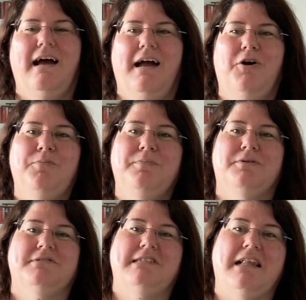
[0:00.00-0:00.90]
I hope
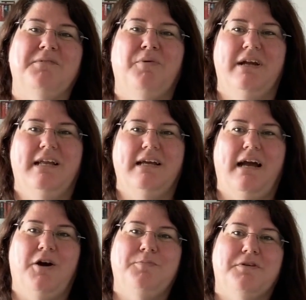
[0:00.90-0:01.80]
you're
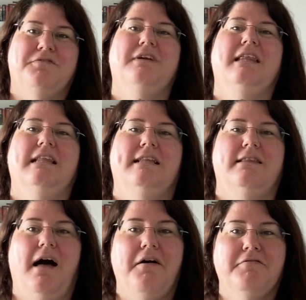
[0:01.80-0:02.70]
celebrating. I hope you're feeling the
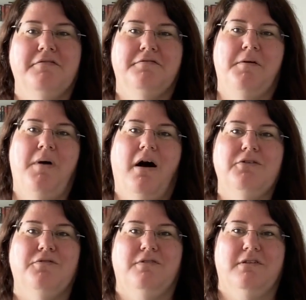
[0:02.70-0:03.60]
love from
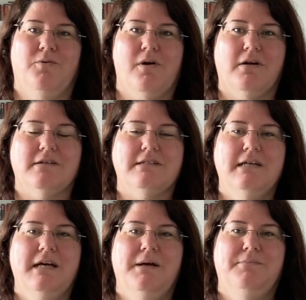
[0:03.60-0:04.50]
all over the world,
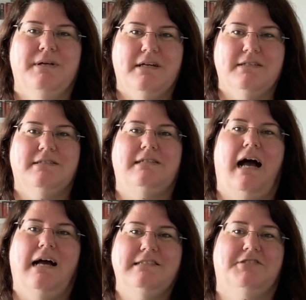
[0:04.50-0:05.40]
because
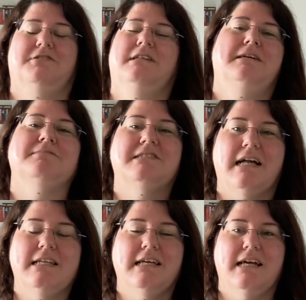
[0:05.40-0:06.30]
I certainly am
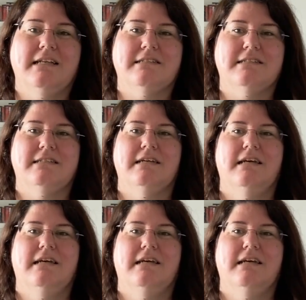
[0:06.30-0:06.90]
sending it.